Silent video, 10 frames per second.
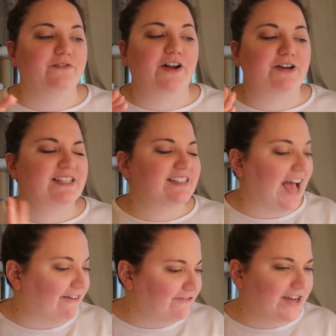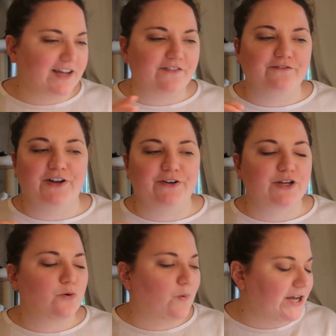very sapphic,
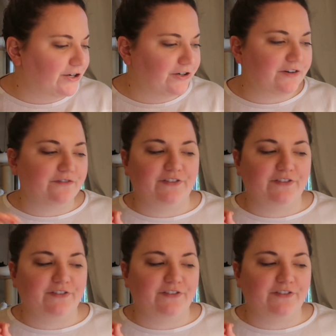very queer,